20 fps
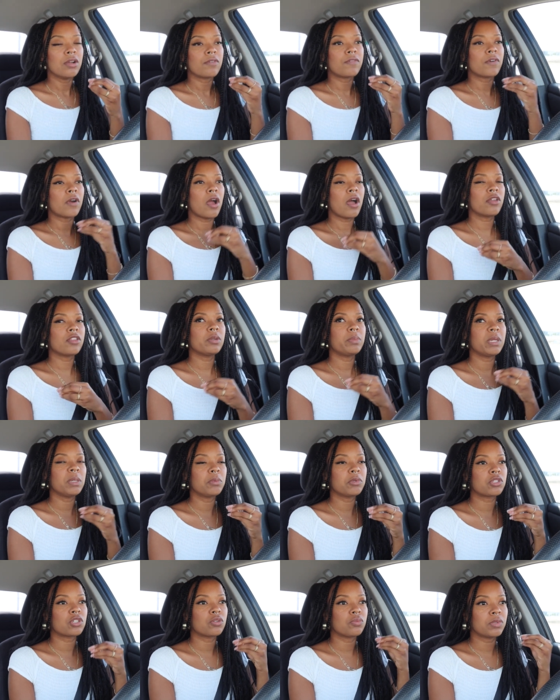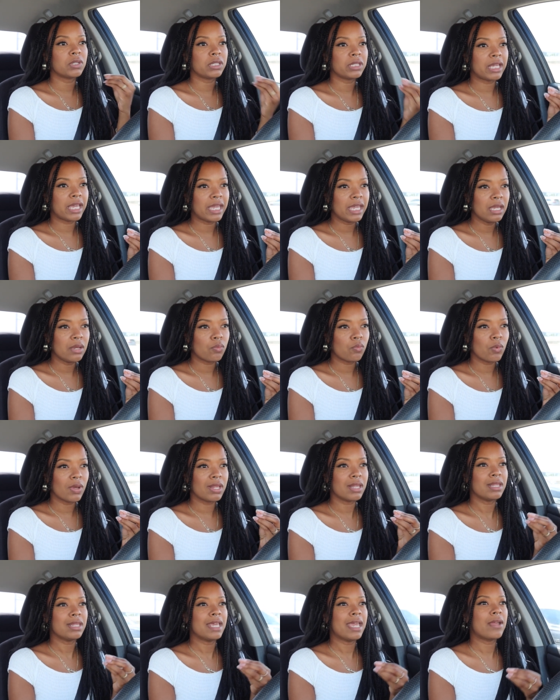for other people to relate
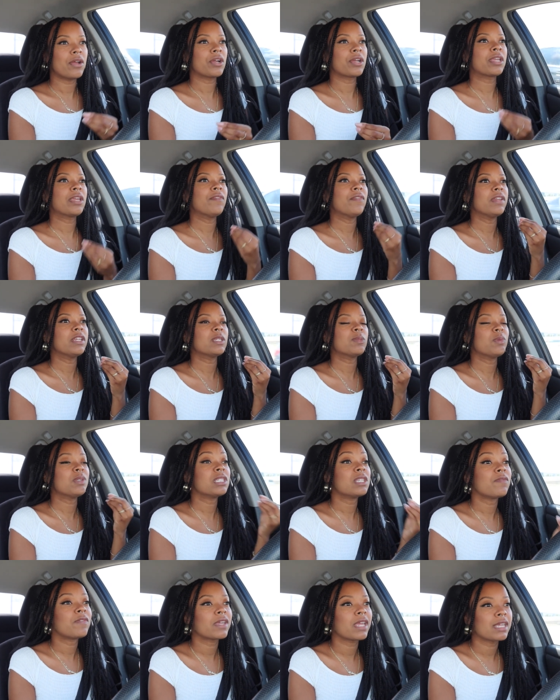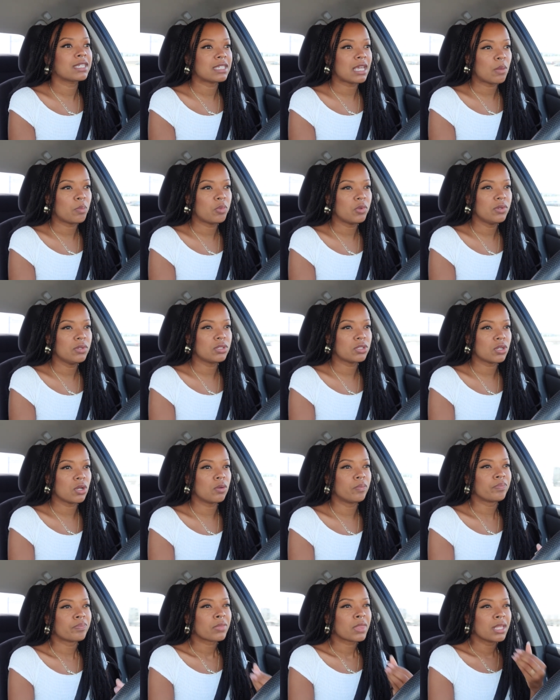when they are given a specific example.
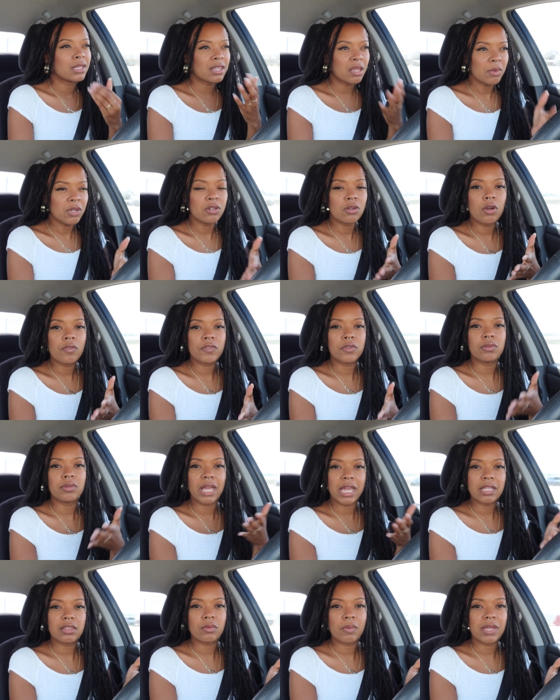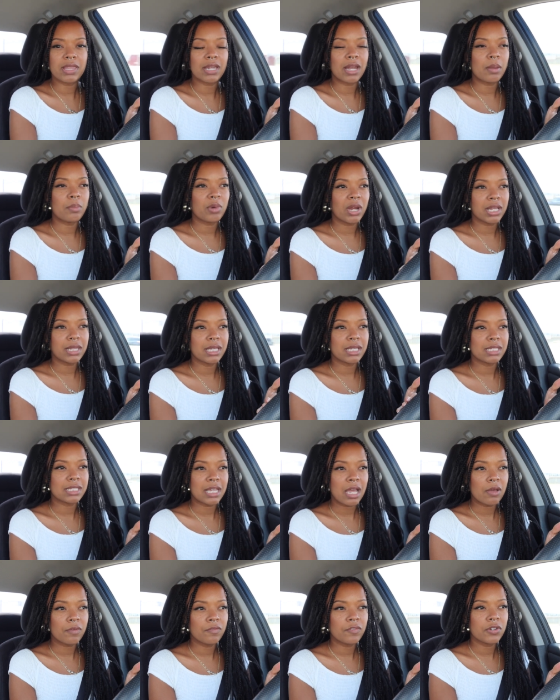So let me know if you like the way that I break things
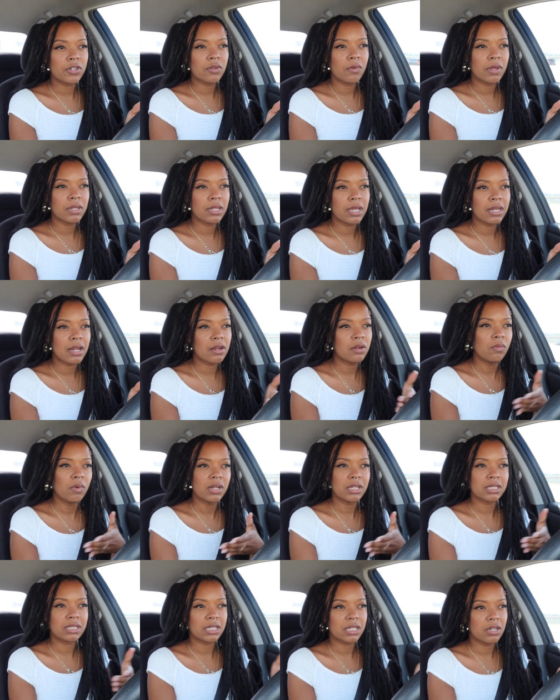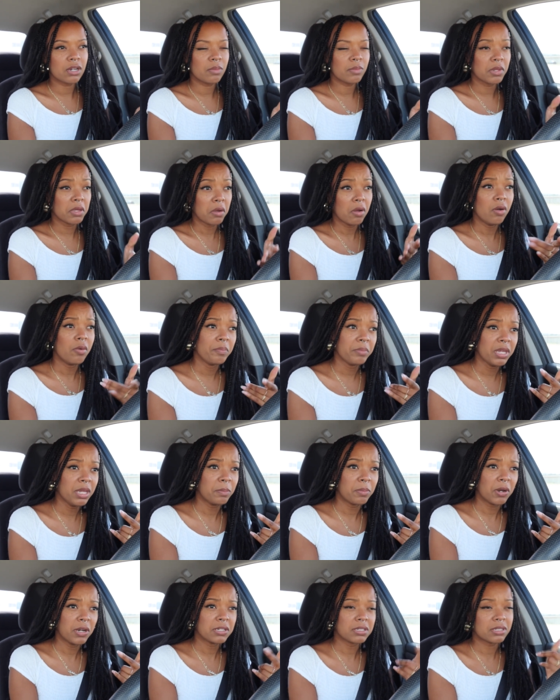down for you online. I don't want to sit here and be like, oh,
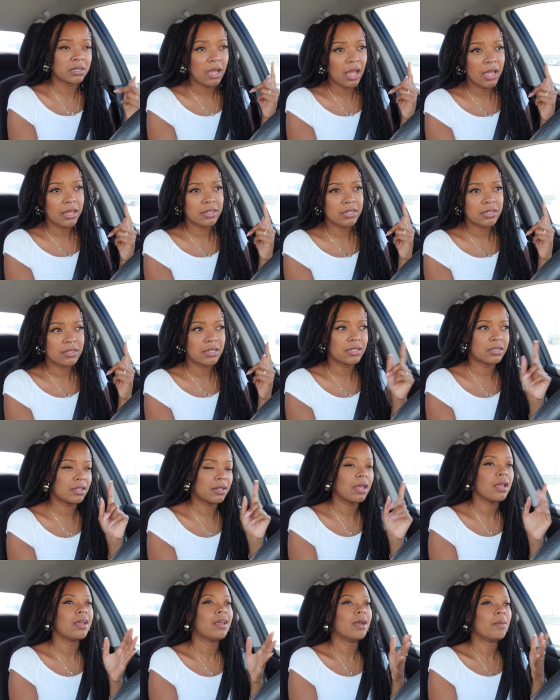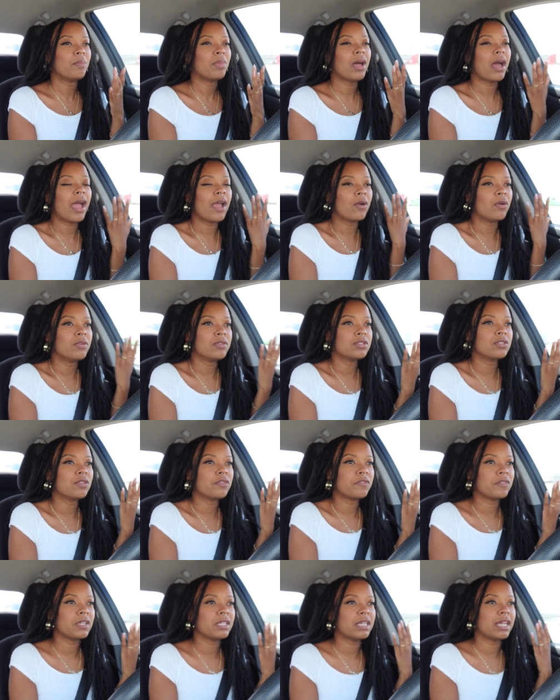me personally, I did this. But I also
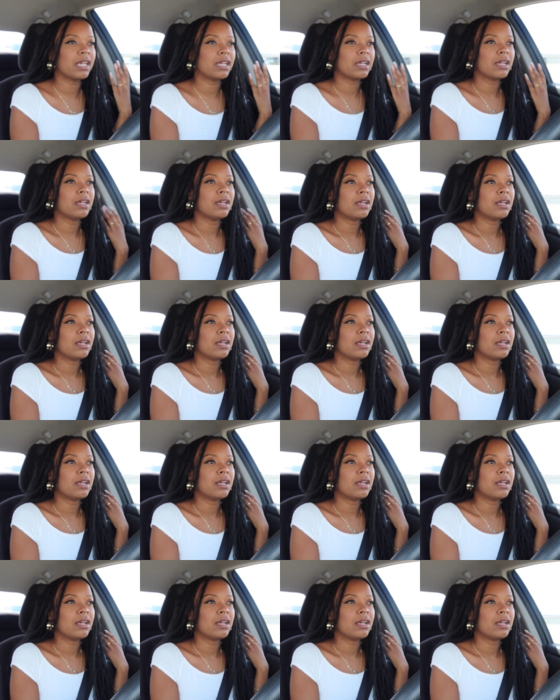feel like